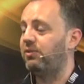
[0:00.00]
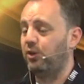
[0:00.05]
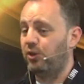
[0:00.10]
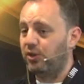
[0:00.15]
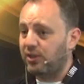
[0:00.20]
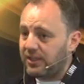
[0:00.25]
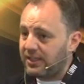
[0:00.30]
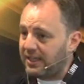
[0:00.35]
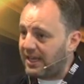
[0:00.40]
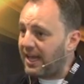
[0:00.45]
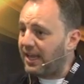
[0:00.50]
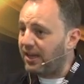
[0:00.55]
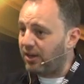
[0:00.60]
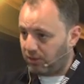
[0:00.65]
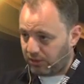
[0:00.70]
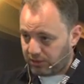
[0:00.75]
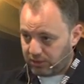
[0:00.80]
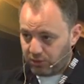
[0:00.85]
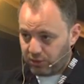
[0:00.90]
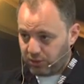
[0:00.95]
If you look in the air log,
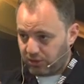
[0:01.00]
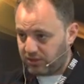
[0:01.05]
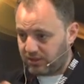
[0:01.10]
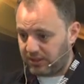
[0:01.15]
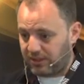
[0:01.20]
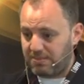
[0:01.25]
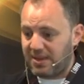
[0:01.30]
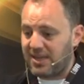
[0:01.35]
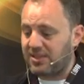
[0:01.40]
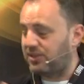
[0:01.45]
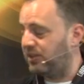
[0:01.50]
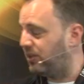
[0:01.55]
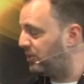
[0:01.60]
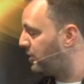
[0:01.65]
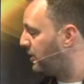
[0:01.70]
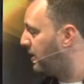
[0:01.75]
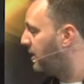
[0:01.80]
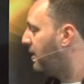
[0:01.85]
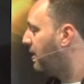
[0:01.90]
you should see a message,